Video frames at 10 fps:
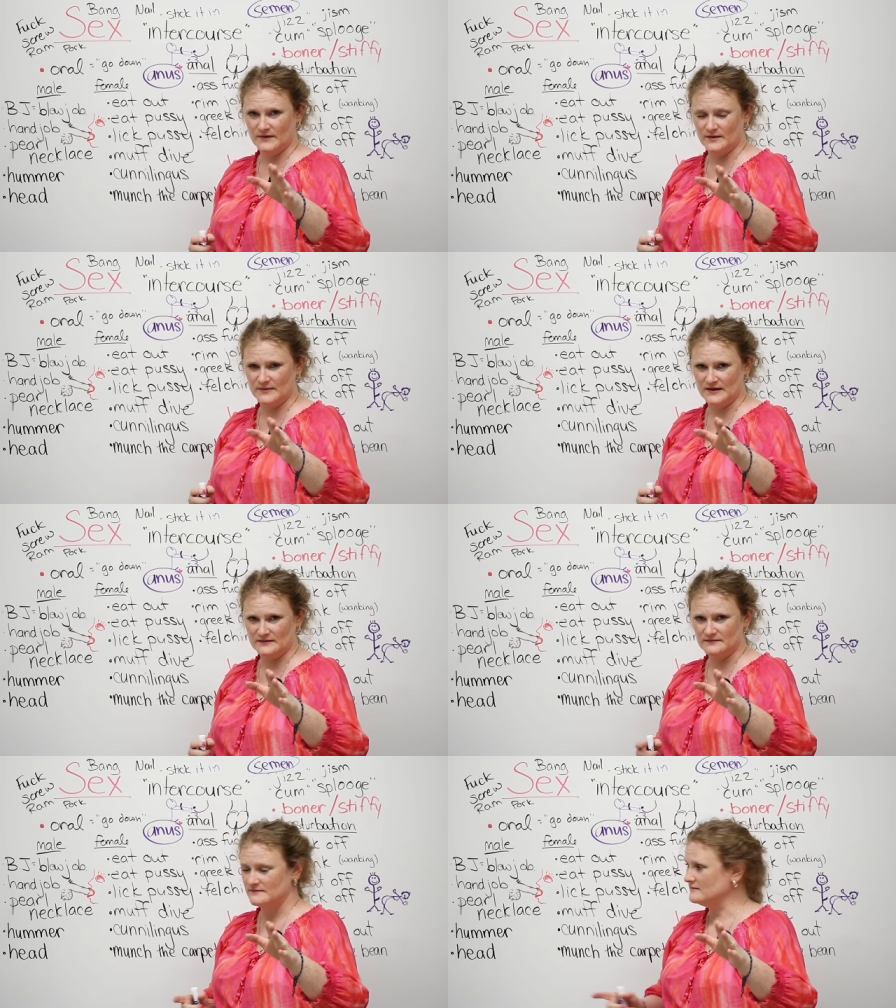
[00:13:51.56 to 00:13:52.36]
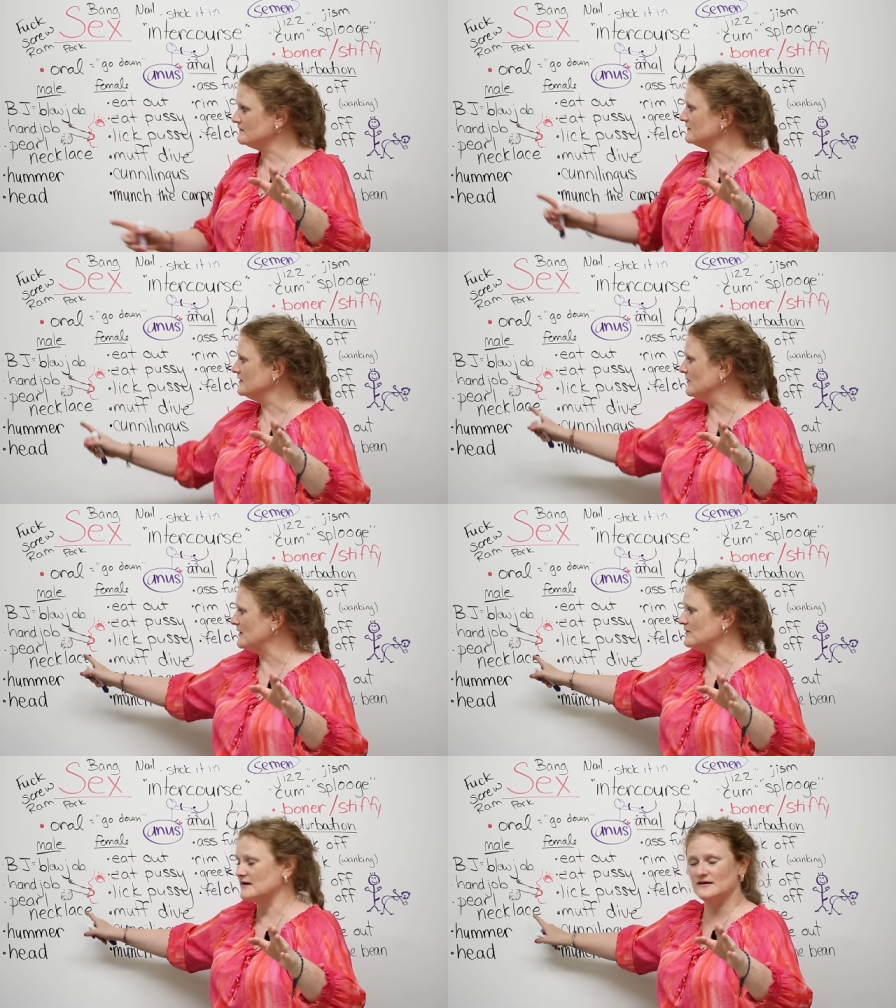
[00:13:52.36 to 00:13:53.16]
Mailman, you
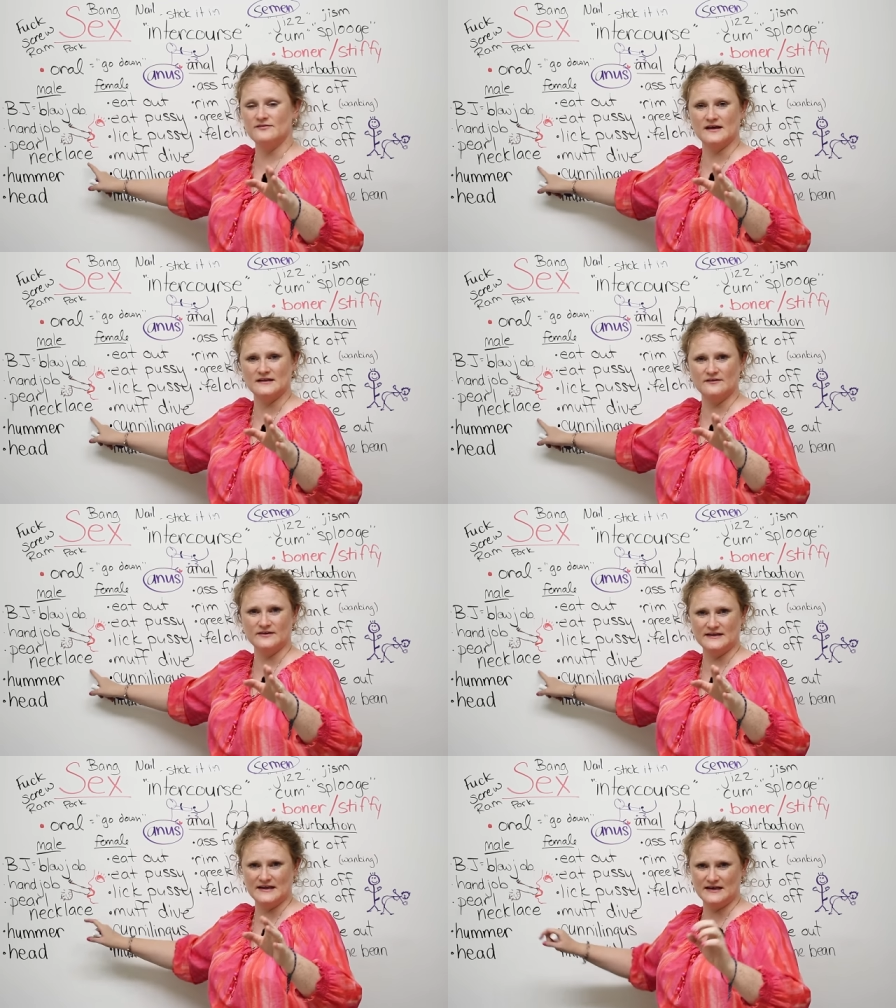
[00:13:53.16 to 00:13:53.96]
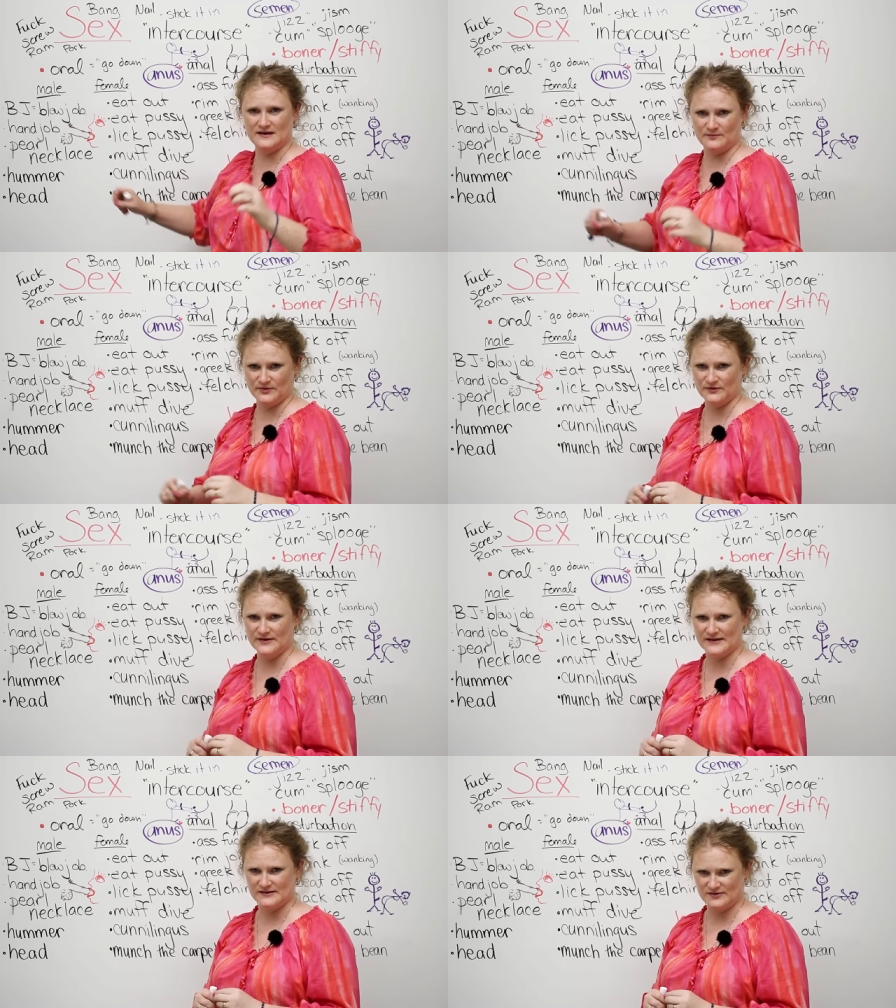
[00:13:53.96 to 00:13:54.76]
might want to give that lovely lady a pearl
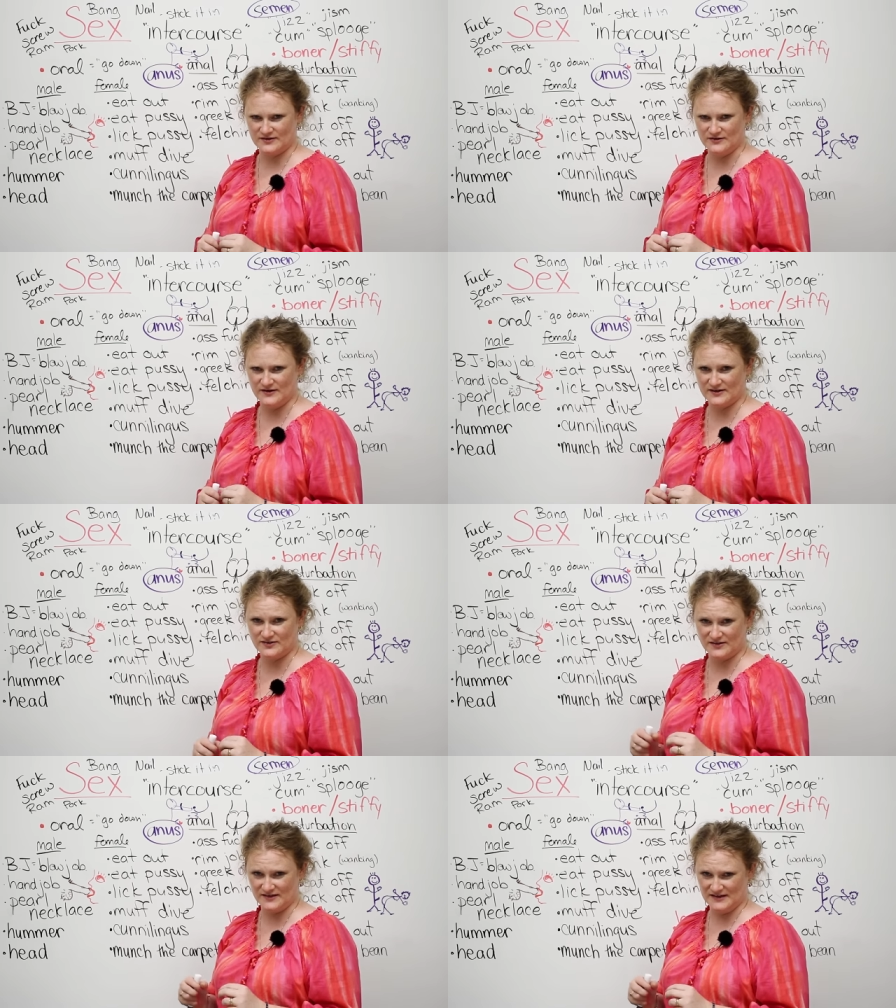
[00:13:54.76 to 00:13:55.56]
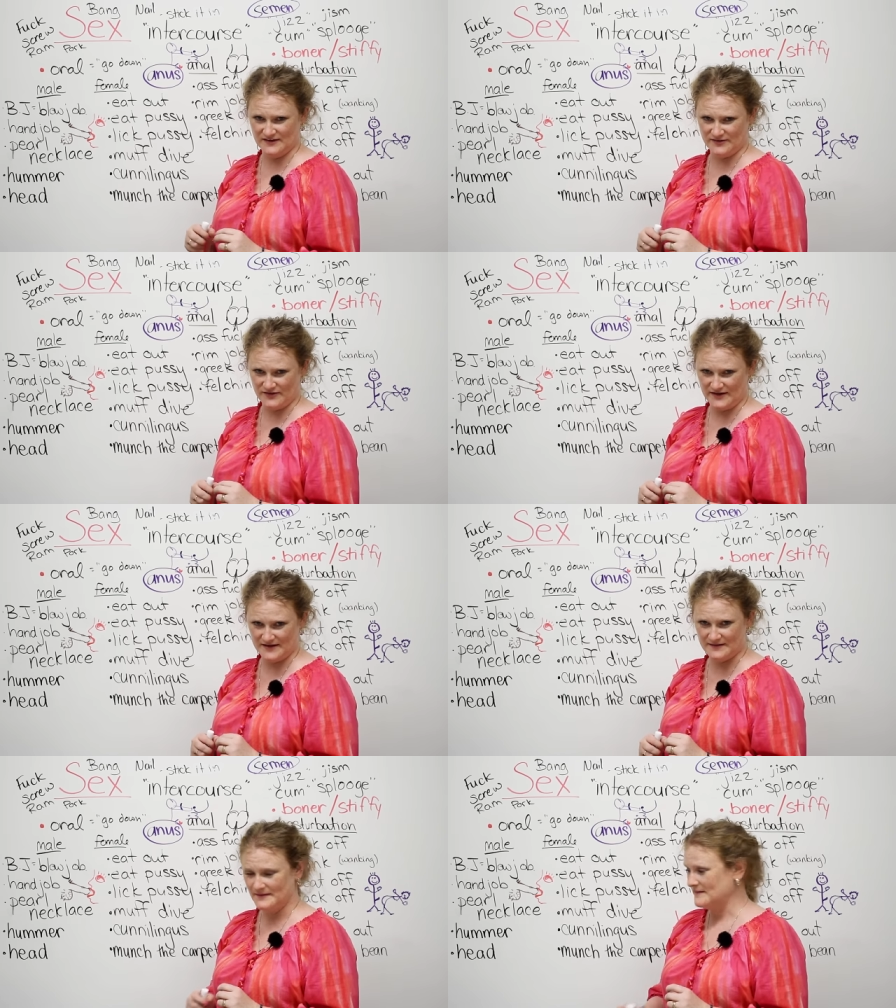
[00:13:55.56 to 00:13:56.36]
necklace in your next
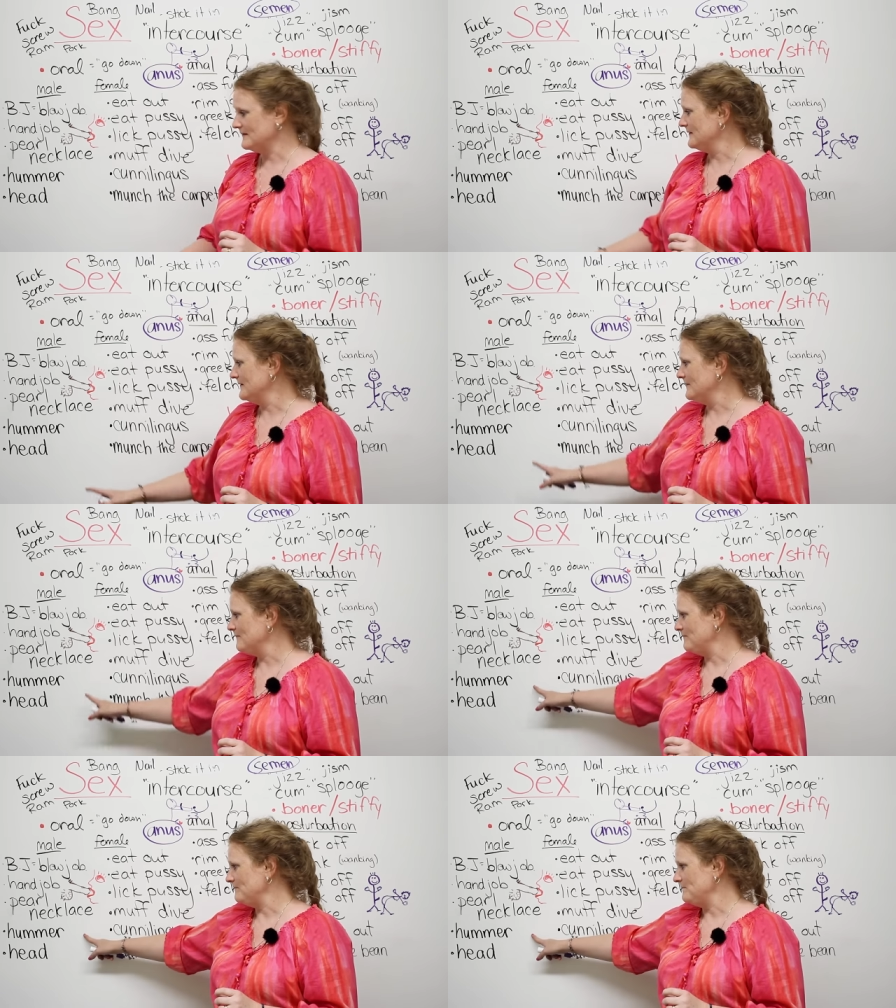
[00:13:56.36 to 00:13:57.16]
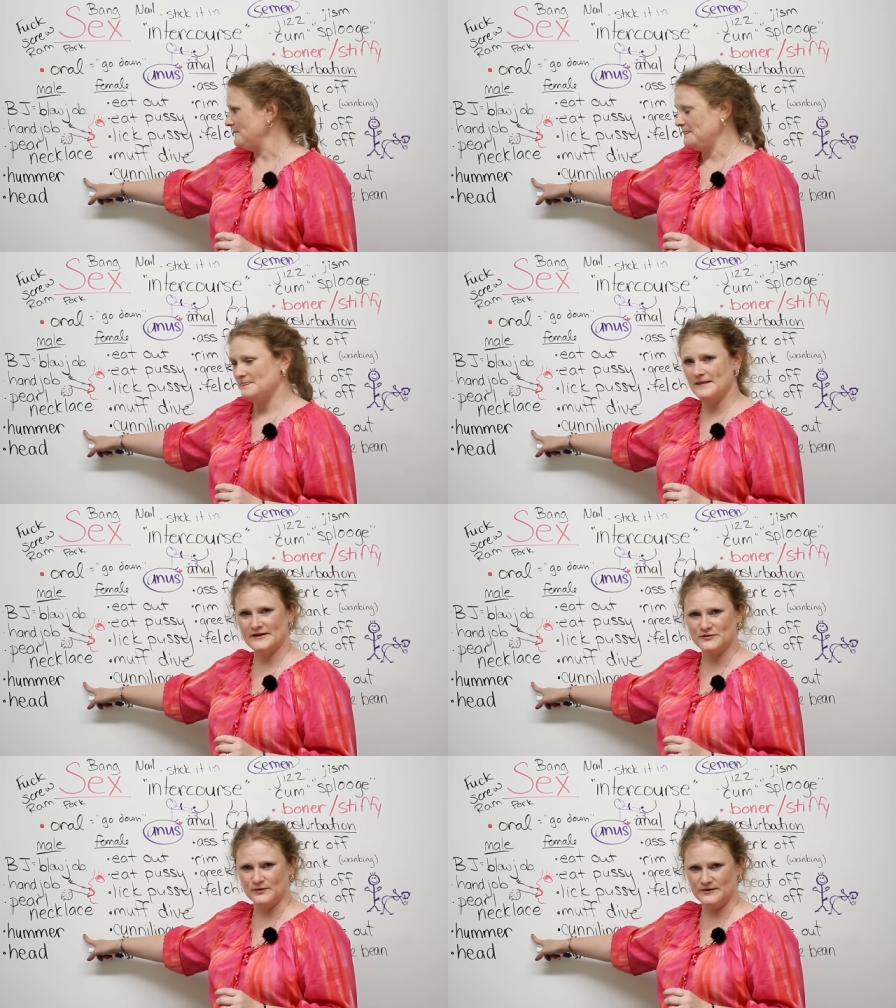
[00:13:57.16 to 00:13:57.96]
delivery.
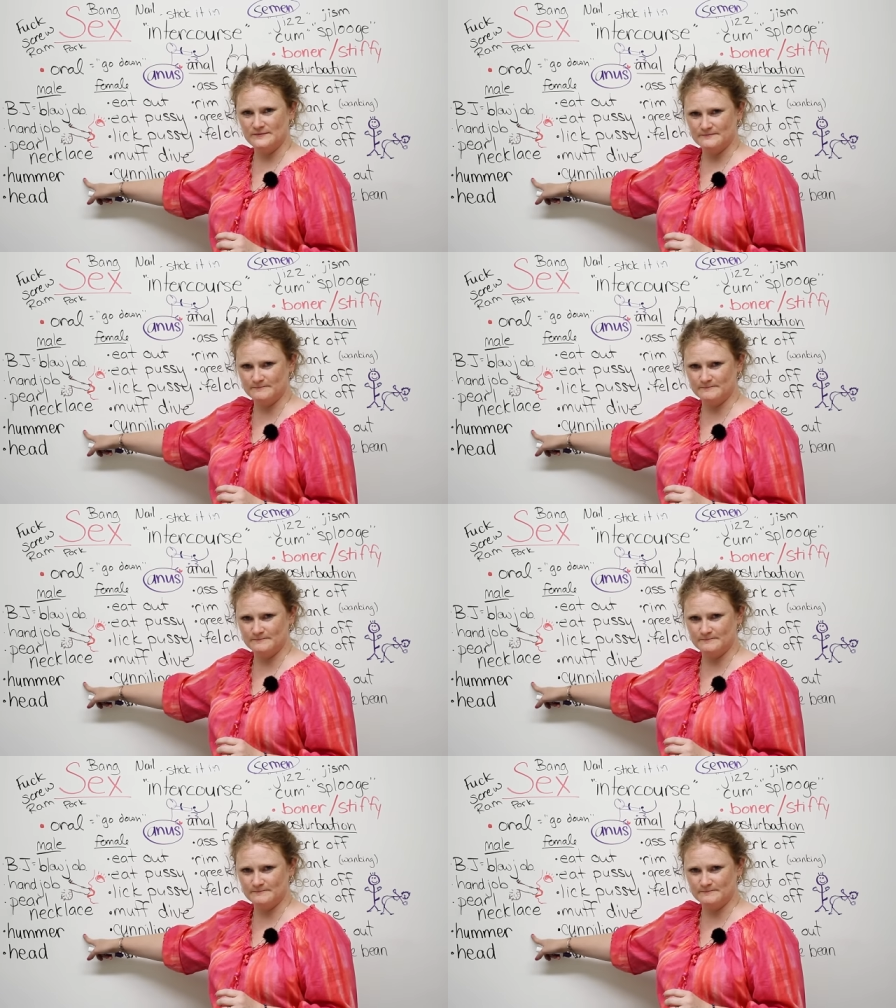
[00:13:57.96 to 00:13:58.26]
X word,